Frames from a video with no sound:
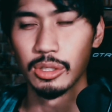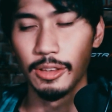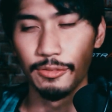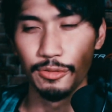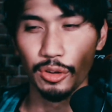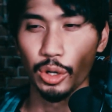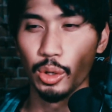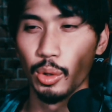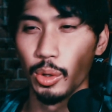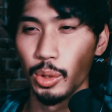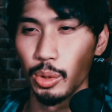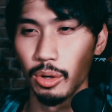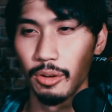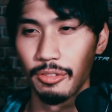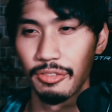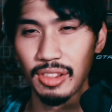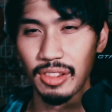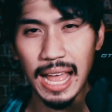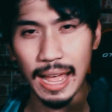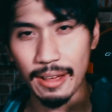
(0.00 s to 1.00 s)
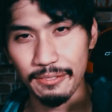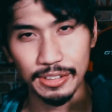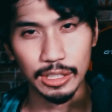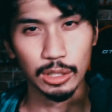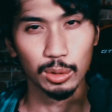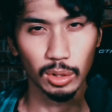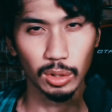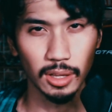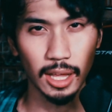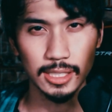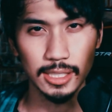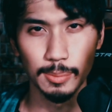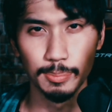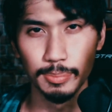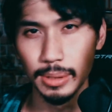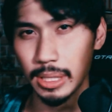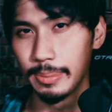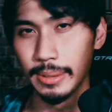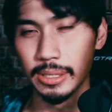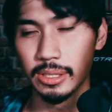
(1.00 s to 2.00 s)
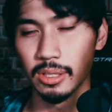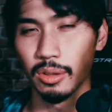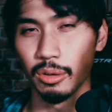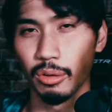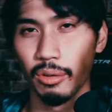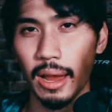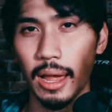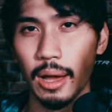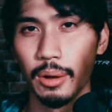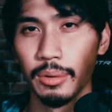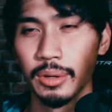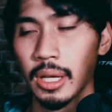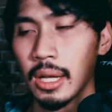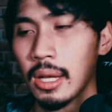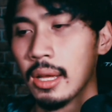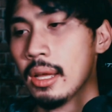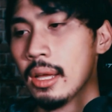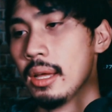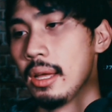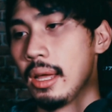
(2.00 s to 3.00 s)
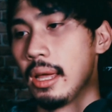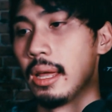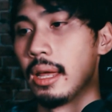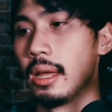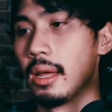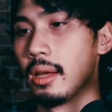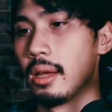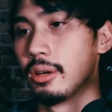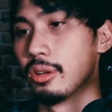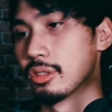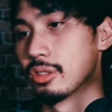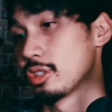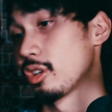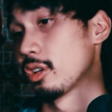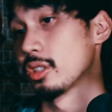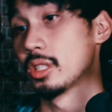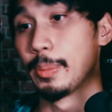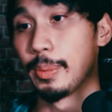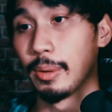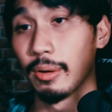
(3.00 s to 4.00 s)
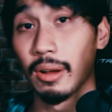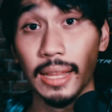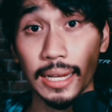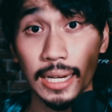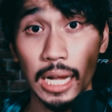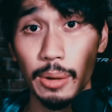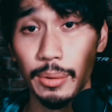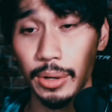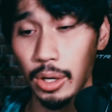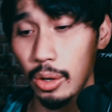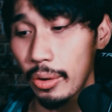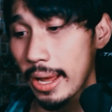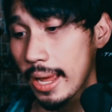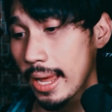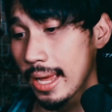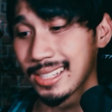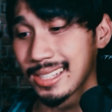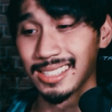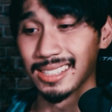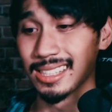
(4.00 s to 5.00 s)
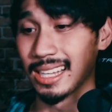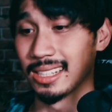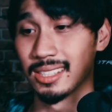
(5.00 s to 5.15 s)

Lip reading: If you're going to a flat field with lots of BBs on the ground and you're slipping around, like Kawagoe heads is like